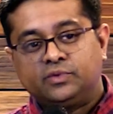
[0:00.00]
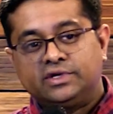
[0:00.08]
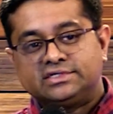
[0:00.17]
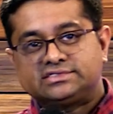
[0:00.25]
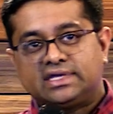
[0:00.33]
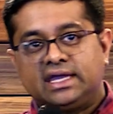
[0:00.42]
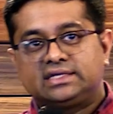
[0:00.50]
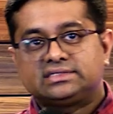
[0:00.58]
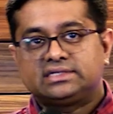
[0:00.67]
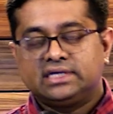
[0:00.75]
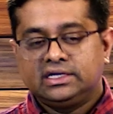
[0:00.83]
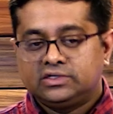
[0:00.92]
verse
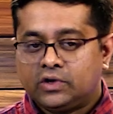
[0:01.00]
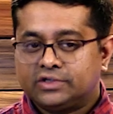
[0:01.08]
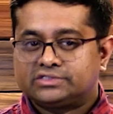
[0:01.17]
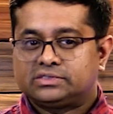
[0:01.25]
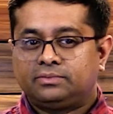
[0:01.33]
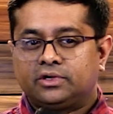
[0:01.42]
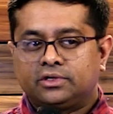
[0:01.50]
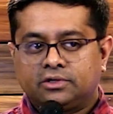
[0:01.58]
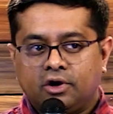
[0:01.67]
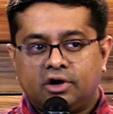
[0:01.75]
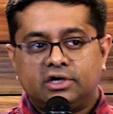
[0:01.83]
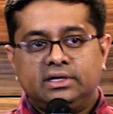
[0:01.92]
8, he talks about
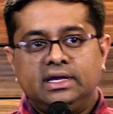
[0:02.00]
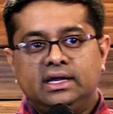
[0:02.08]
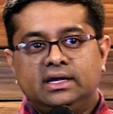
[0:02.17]
God